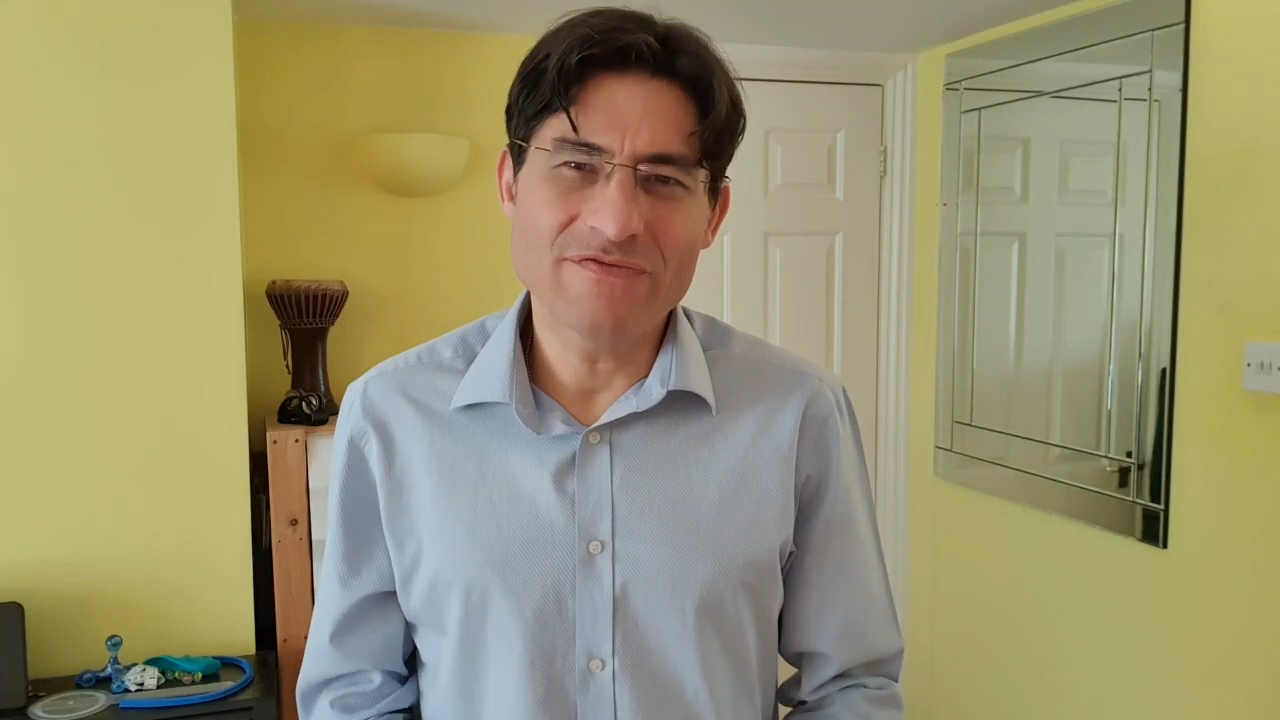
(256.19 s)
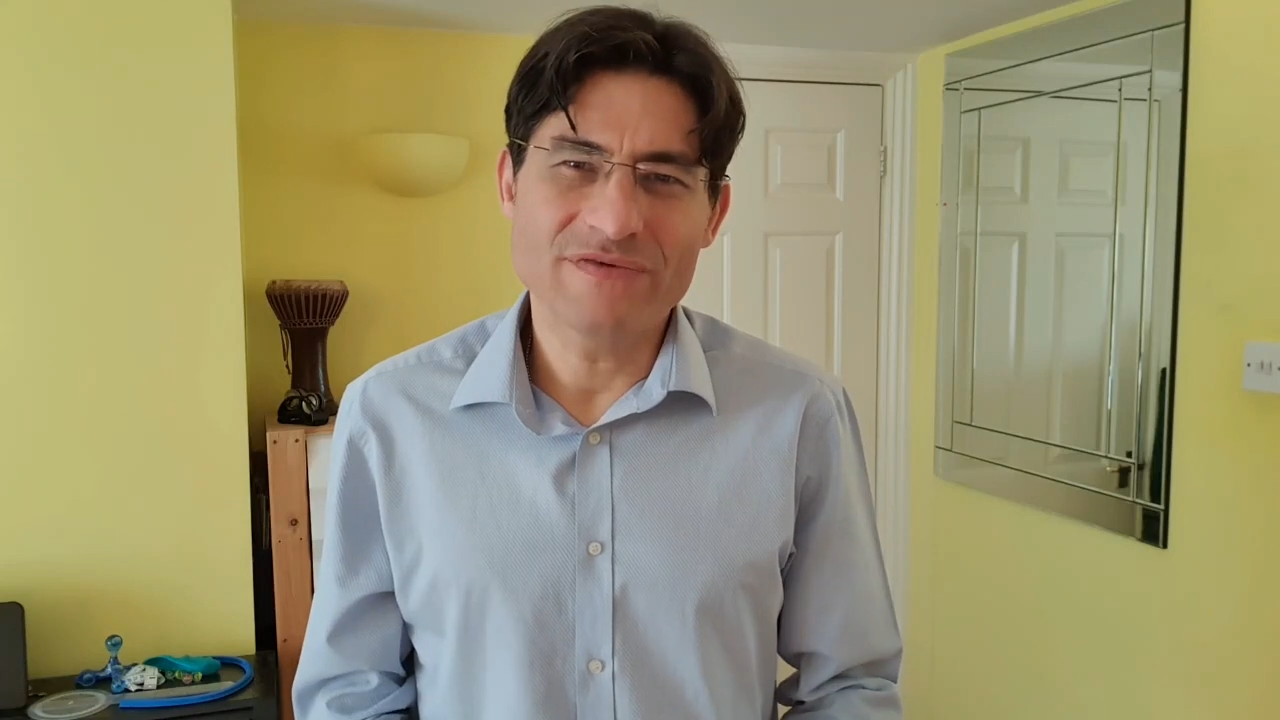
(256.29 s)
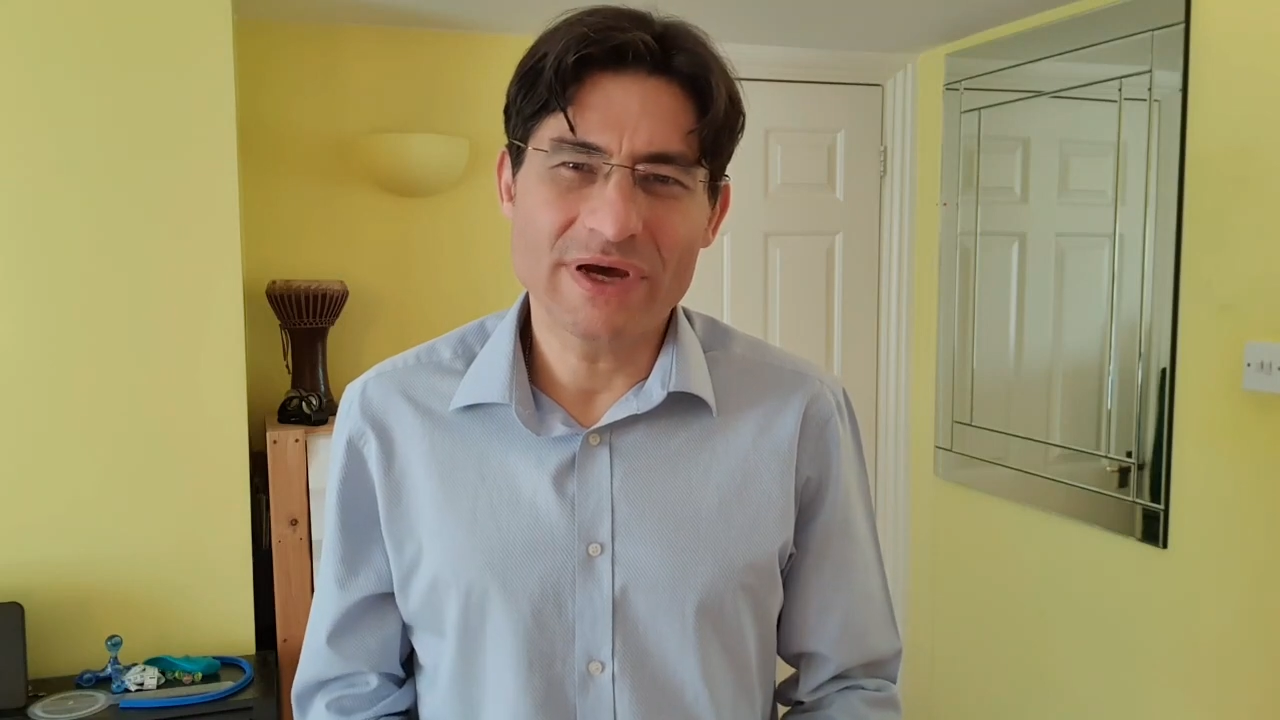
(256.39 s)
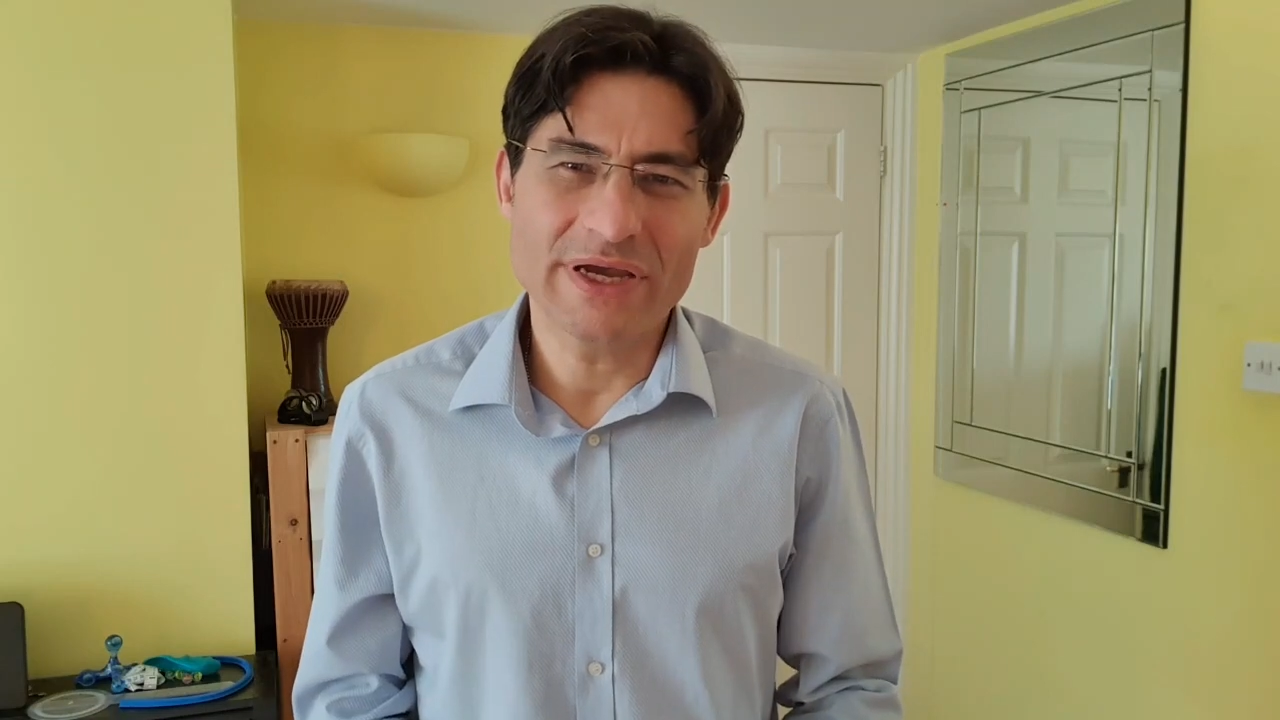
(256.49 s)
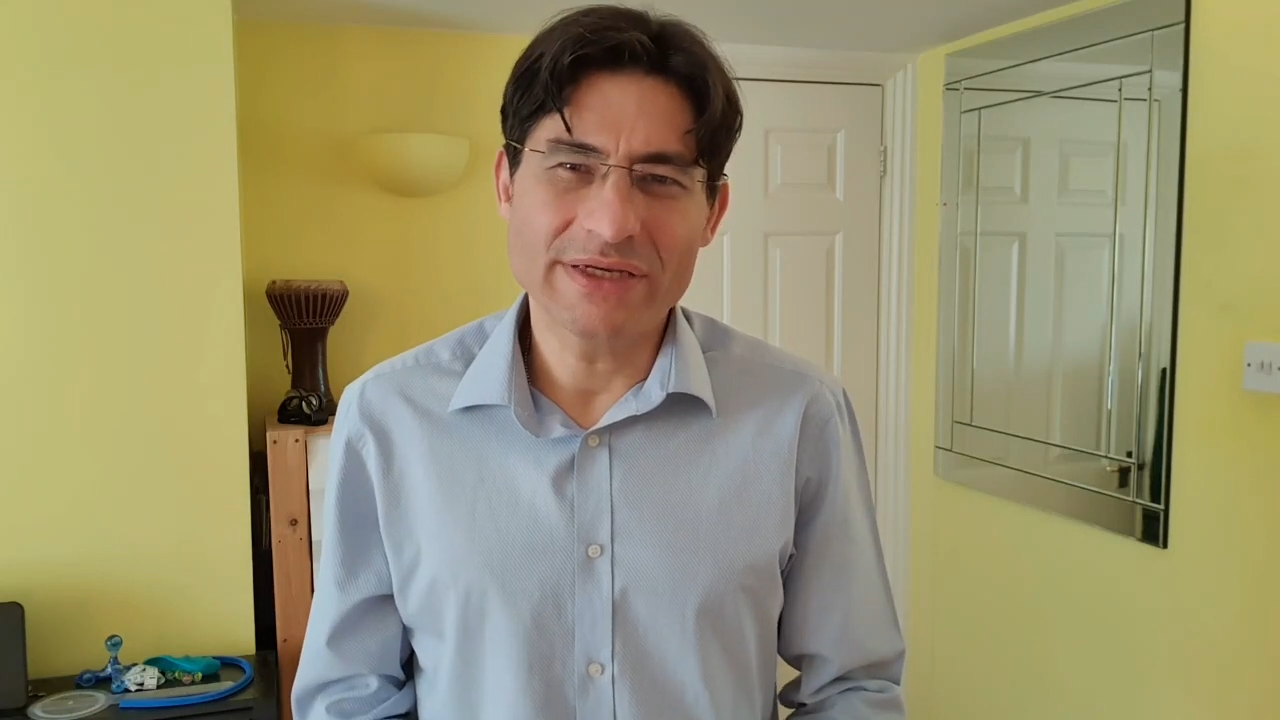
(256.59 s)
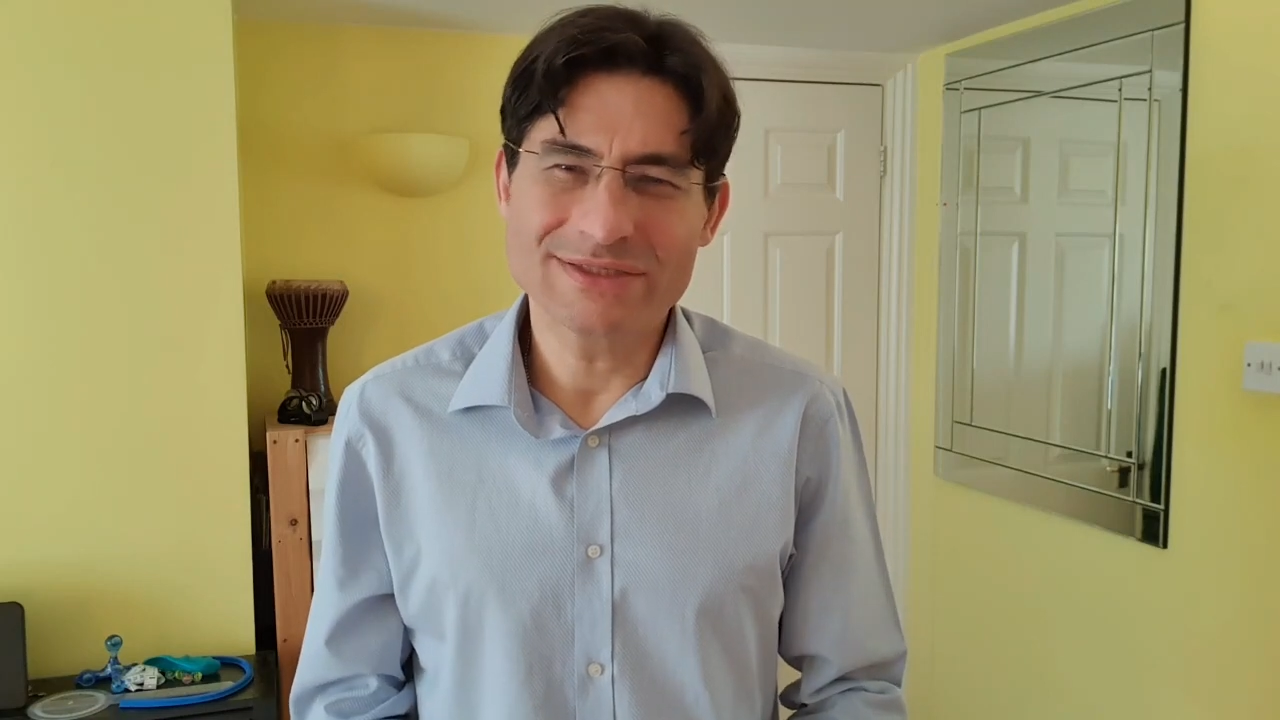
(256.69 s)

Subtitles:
find,